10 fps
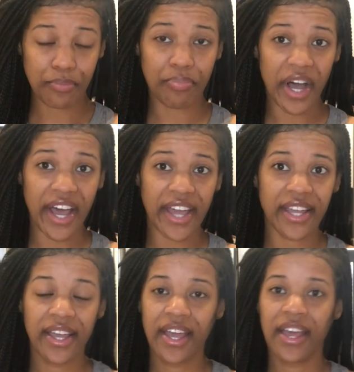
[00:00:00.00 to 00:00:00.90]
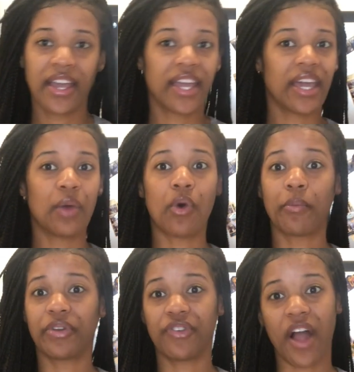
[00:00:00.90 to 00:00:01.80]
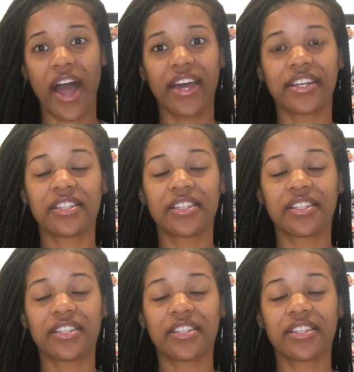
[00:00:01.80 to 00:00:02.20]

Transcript: but it won't be fried.